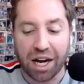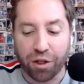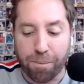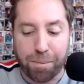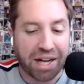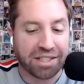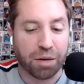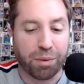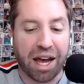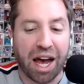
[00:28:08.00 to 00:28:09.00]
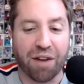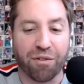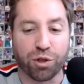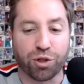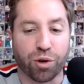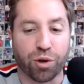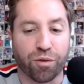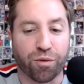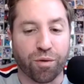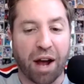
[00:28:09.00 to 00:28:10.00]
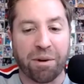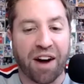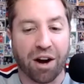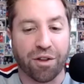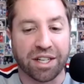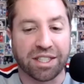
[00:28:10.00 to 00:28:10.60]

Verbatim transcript: other bets that we have. We'll sort of rapid fire this.